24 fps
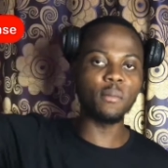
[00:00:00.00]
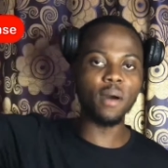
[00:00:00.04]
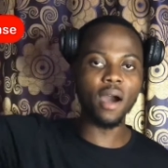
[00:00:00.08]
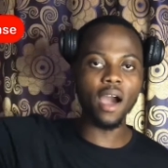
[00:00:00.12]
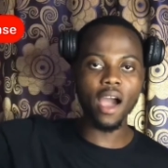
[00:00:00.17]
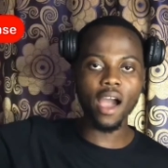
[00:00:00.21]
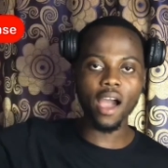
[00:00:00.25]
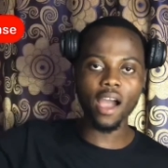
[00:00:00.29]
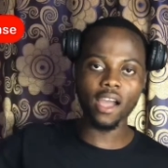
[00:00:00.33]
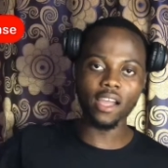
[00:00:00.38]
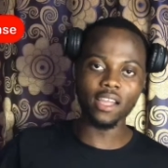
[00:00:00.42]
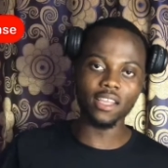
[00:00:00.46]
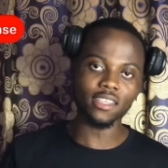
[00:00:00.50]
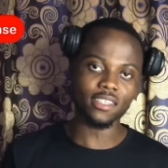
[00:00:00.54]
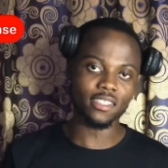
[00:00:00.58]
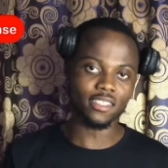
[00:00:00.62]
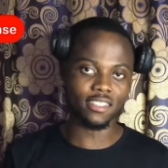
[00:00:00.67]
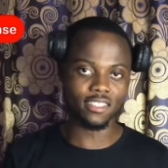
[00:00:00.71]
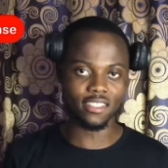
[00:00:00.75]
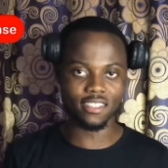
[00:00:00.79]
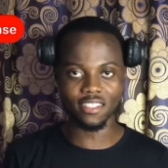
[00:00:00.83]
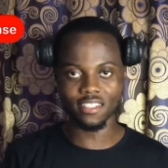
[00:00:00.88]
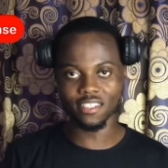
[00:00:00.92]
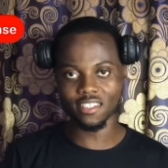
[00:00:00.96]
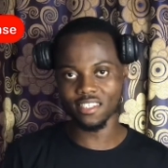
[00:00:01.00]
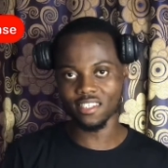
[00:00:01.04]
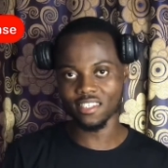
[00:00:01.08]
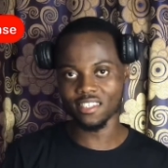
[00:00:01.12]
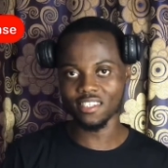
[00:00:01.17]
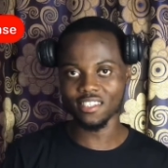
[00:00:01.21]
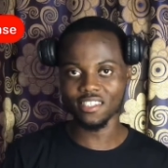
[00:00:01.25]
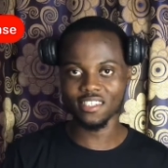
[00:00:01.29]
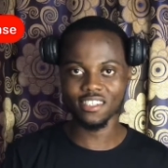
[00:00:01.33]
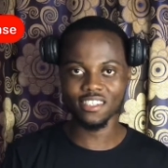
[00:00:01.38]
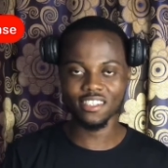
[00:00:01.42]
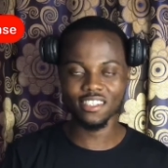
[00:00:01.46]

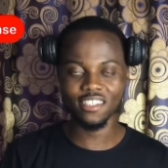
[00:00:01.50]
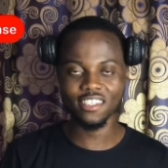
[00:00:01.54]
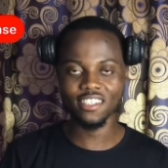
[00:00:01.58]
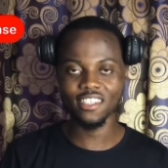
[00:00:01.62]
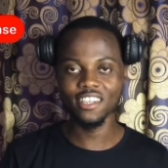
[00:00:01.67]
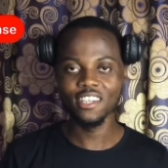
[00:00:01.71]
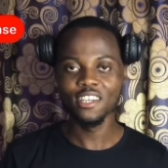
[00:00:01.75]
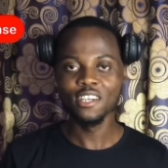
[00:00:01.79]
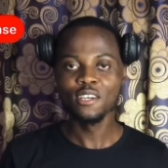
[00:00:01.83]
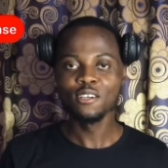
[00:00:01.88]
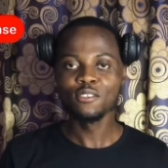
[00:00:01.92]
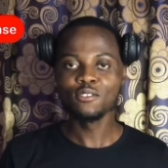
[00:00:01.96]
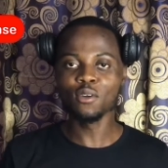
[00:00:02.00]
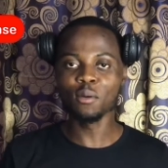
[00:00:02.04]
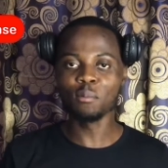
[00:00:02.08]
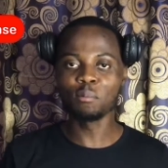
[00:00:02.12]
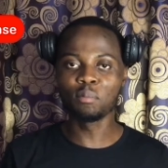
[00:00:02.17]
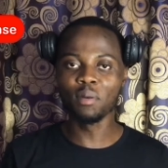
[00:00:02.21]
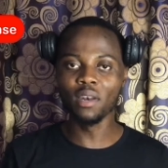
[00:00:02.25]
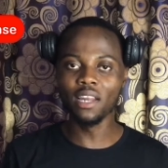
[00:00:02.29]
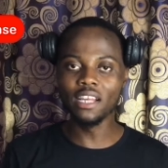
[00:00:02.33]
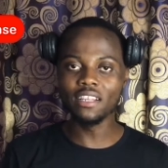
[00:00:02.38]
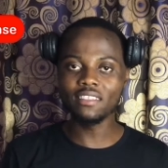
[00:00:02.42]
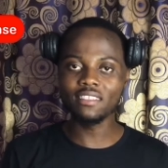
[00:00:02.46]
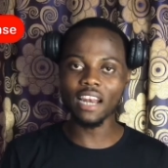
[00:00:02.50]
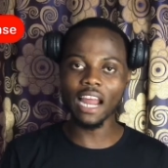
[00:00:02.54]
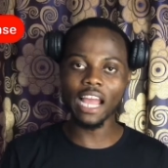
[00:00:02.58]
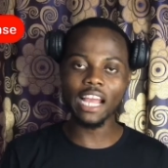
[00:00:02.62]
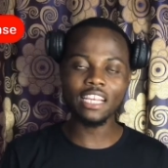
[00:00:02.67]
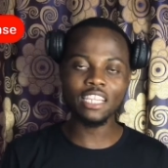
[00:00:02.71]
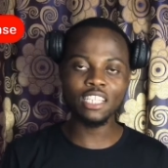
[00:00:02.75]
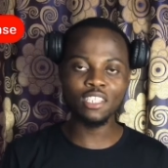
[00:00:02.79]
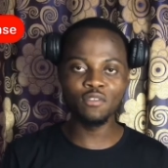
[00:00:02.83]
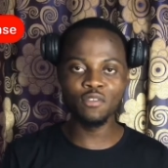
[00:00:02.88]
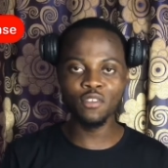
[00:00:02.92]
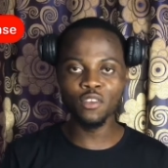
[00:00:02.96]
minds. So please
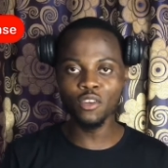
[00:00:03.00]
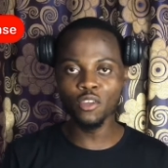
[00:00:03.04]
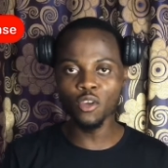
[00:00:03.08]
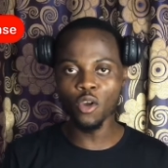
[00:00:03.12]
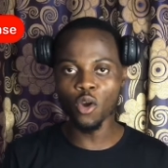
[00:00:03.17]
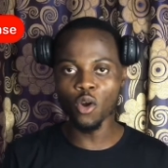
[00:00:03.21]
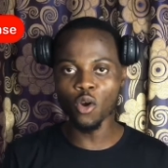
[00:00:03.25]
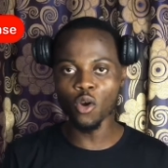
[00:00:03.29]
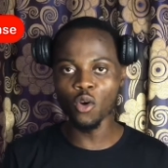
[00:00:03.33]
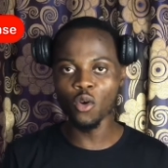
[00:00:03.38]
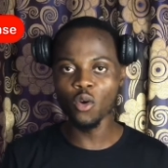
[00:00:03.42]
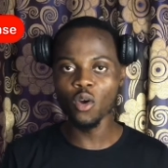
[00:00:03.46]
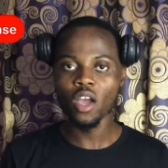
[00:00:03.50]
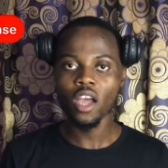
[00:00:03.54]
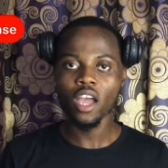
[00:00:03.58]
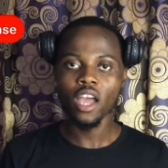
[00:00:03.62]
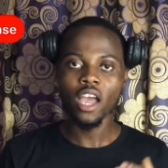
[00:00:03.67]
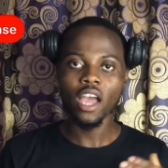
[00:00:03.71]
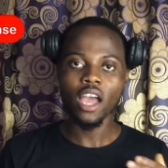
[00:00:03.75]
like this video.